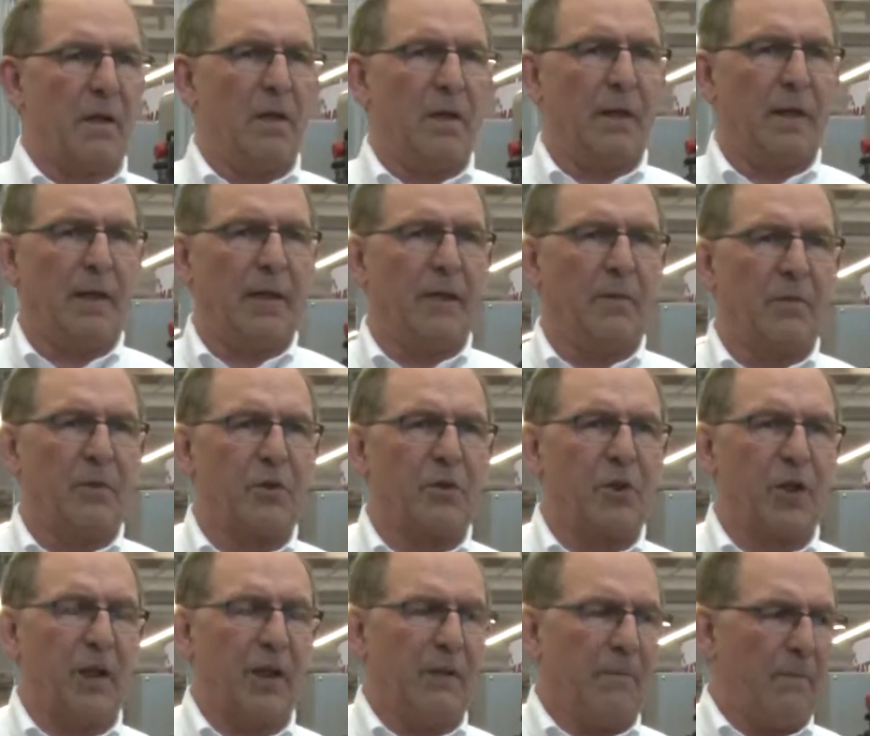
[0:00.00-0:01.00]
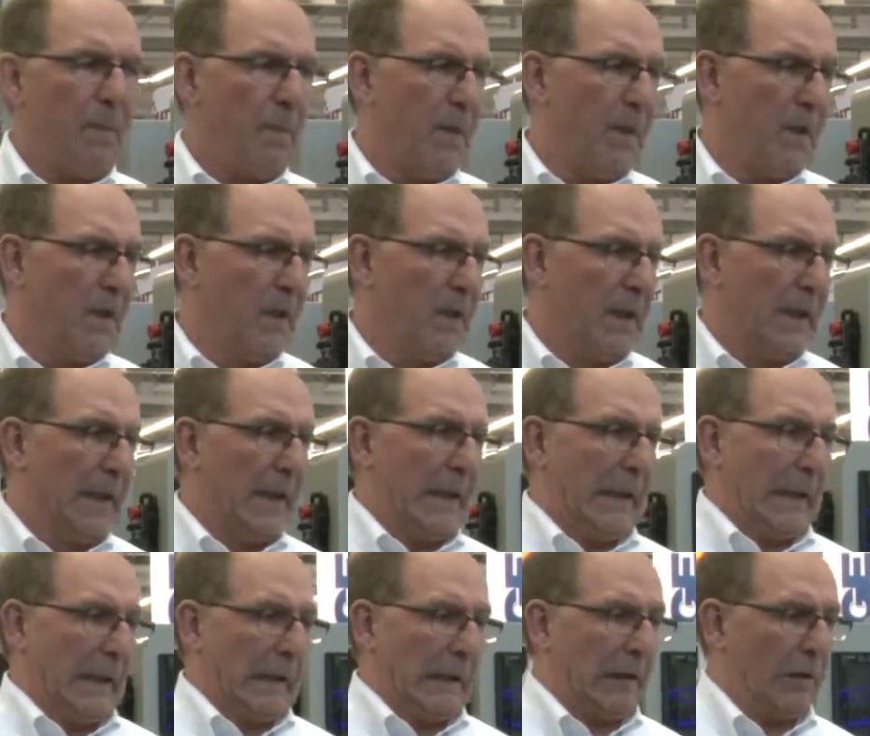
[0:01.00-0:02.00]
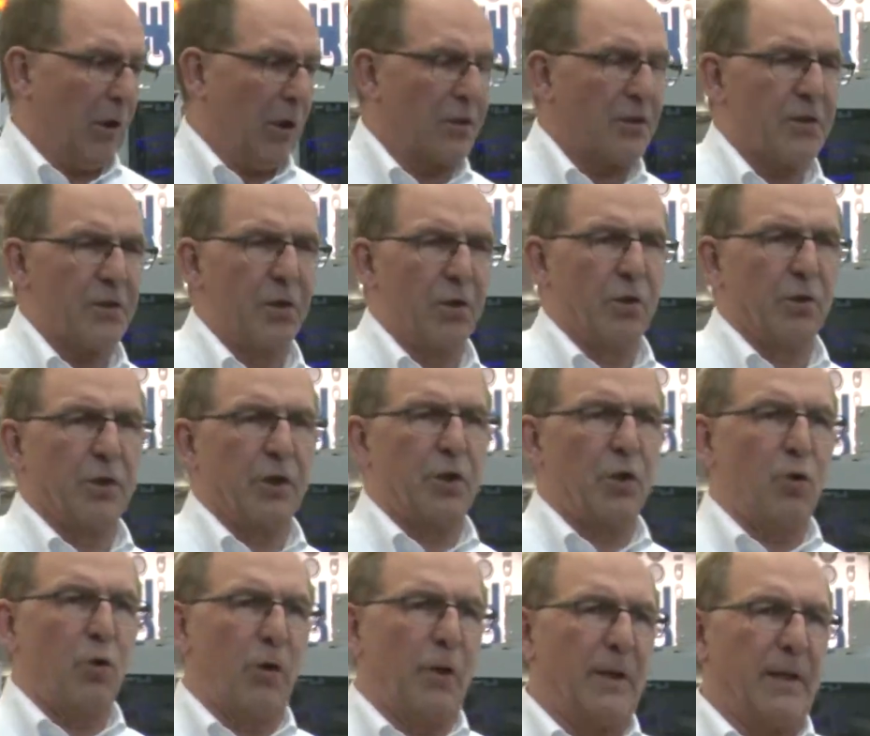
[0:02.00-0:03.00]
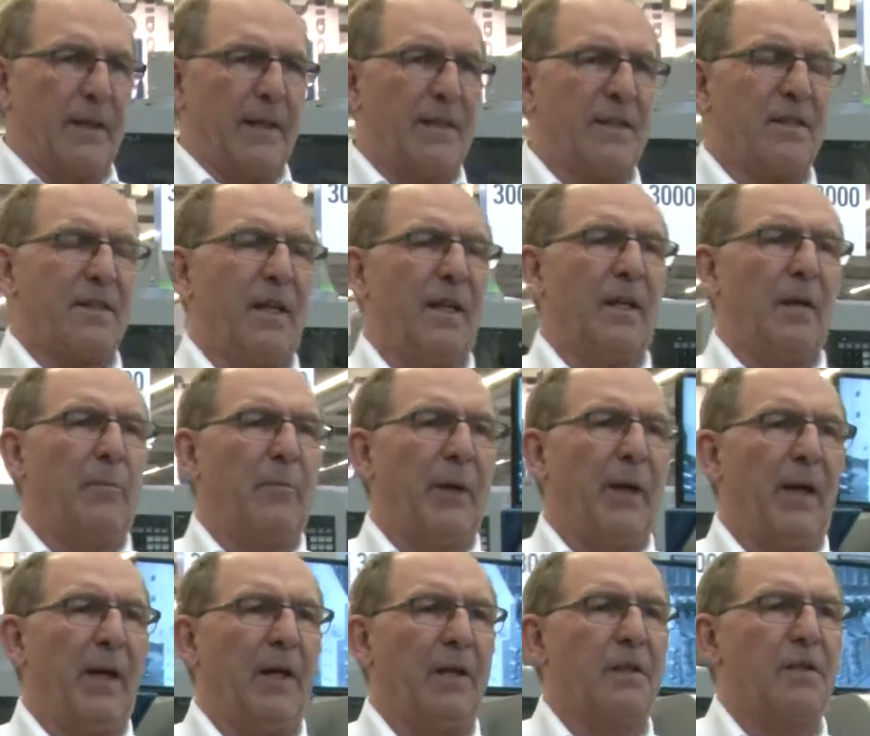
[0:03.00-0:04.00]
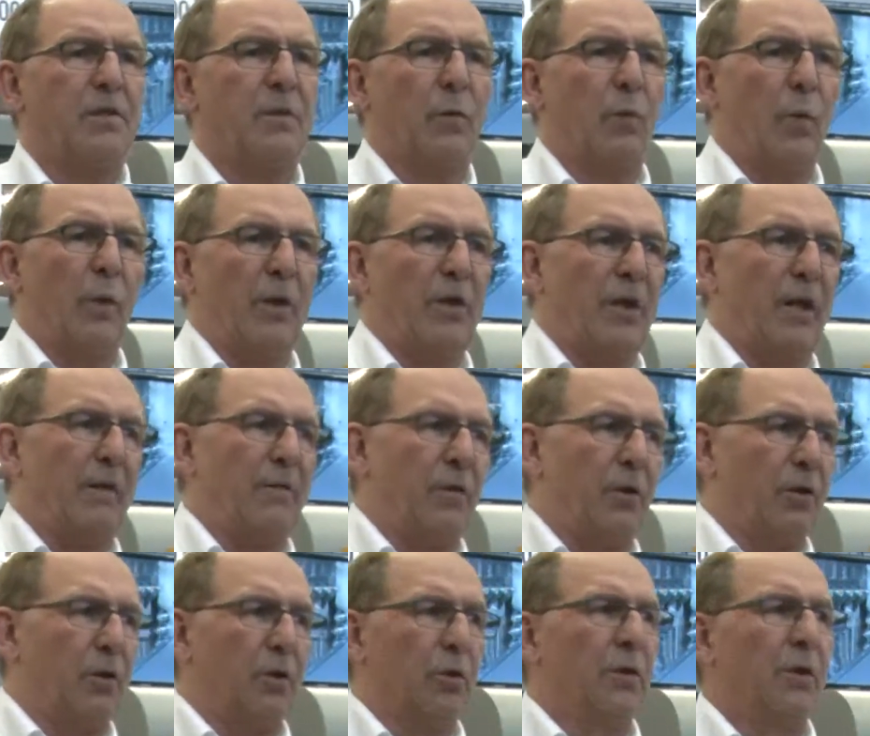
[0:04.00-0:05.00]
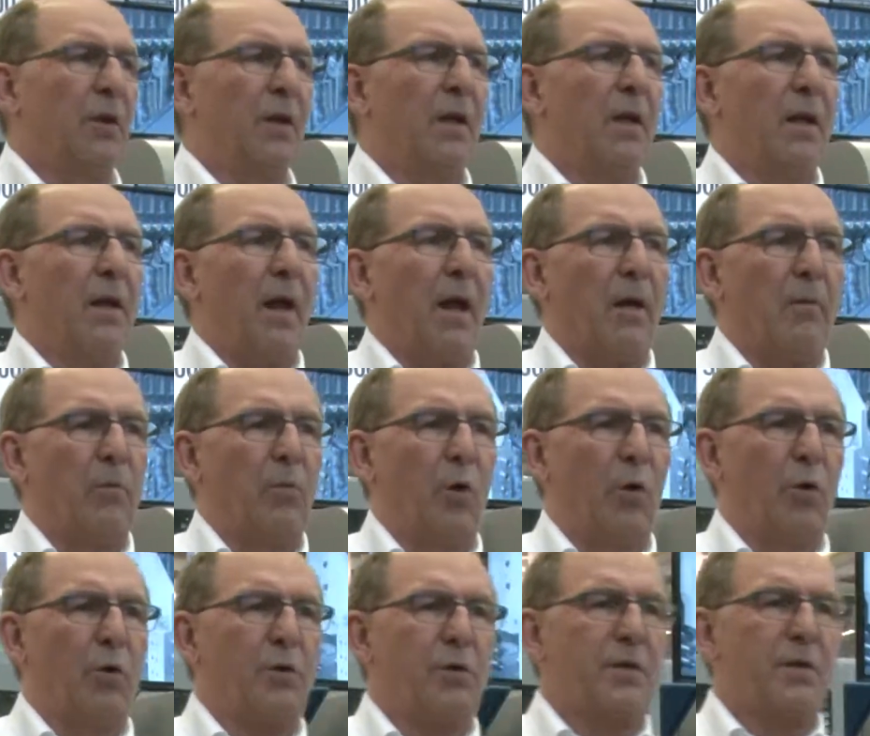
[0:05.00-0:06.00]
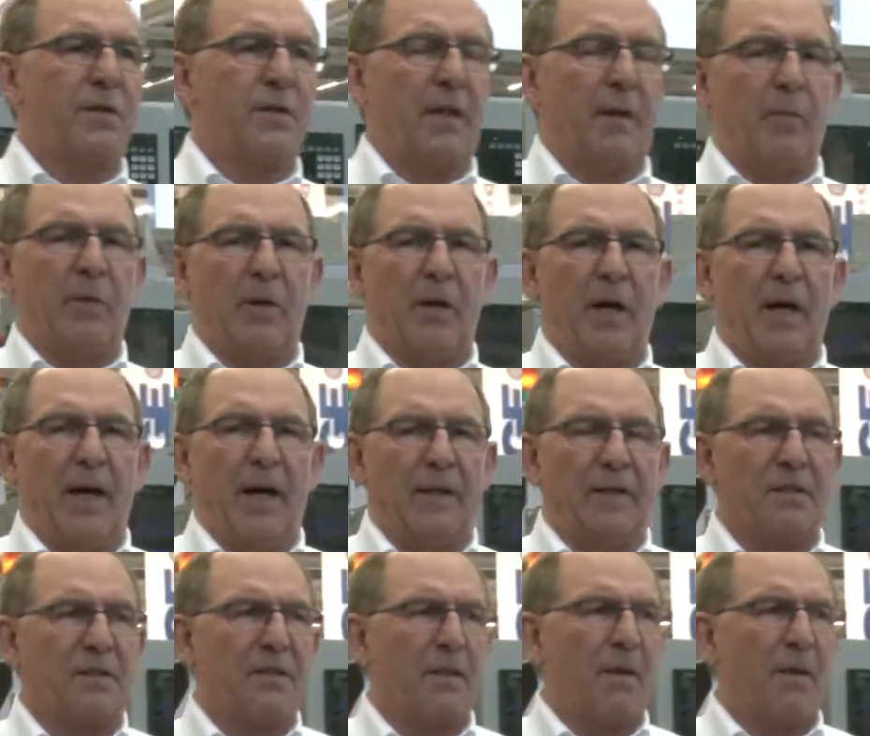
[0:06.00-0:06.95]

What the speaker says: in the machine. Also, the coolant inside the base would give you a more stabilized